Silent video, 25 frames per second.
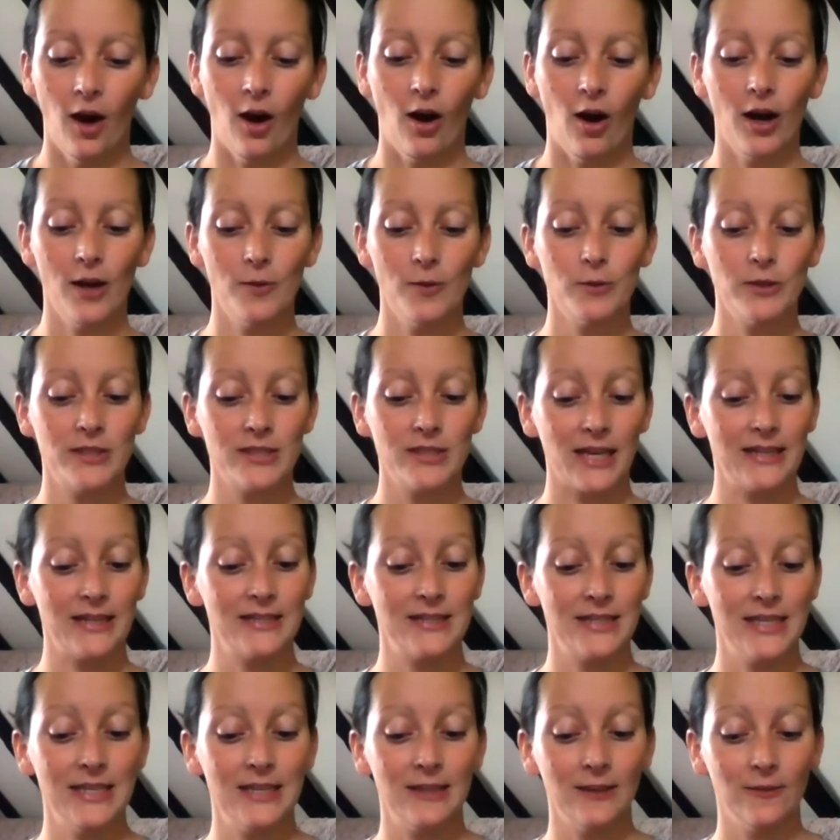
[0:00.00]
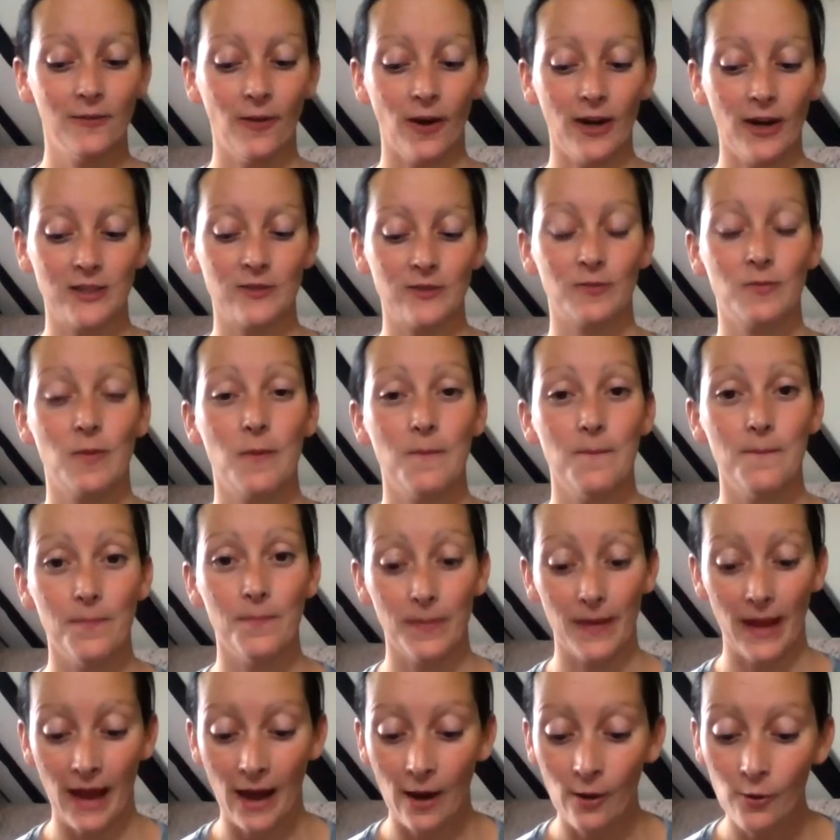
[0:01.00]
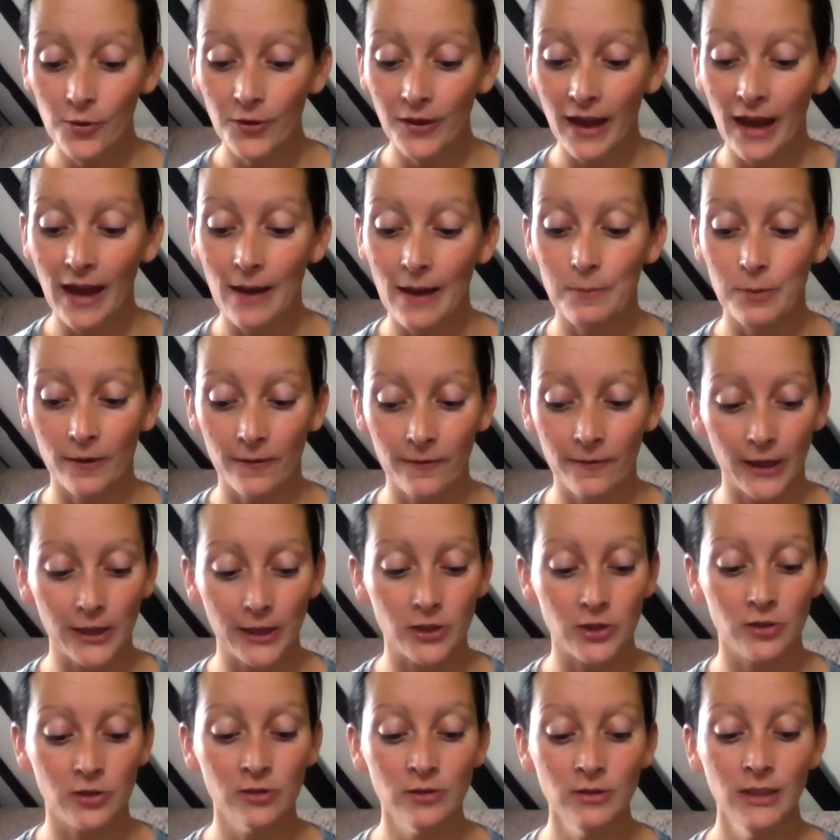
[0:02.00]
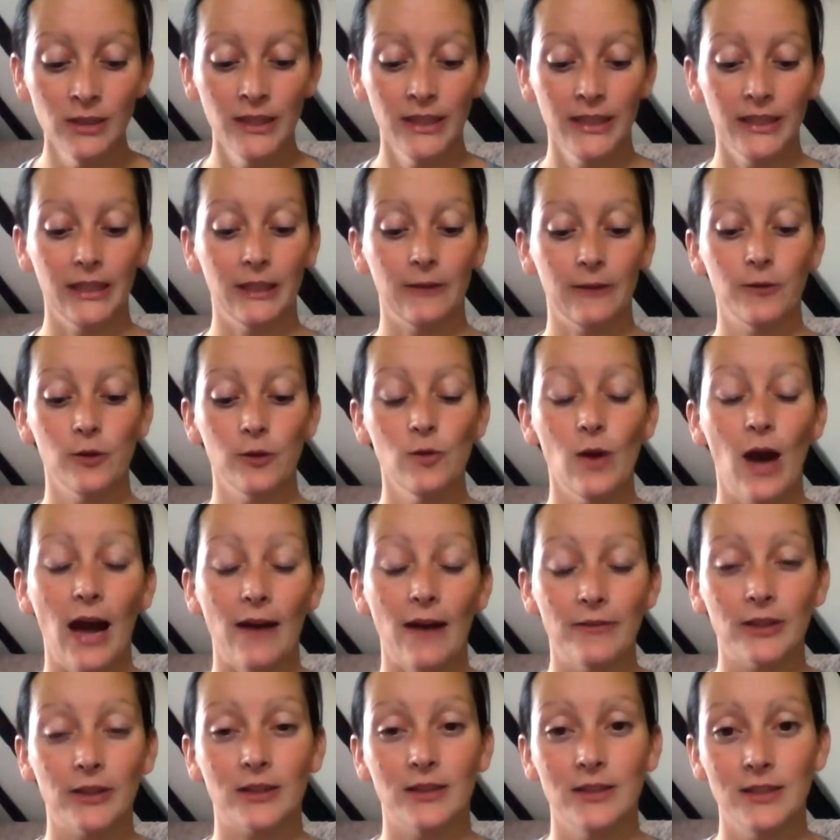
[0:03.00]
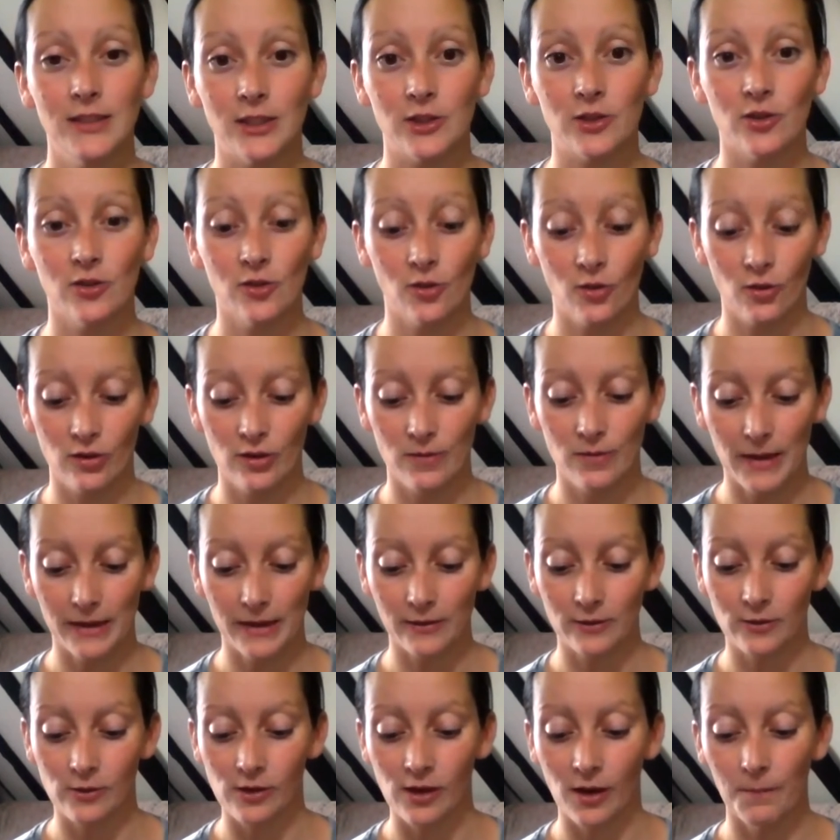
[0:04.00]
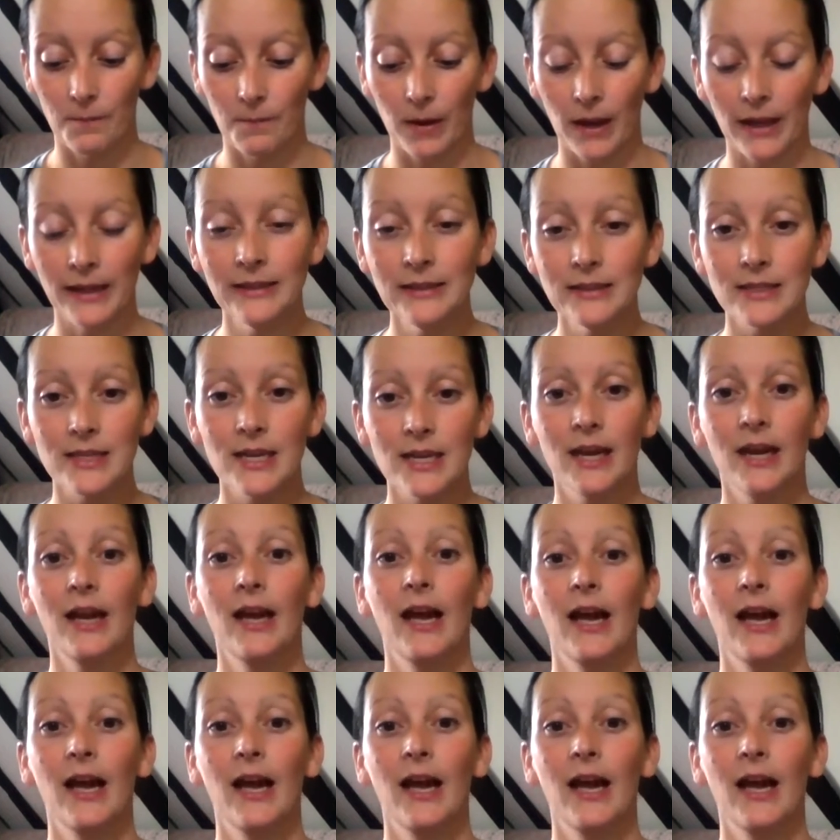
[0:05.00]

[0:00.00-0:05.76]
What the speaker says: I would say seek advice from a healthcare professional if you have a condition or a medical complaint.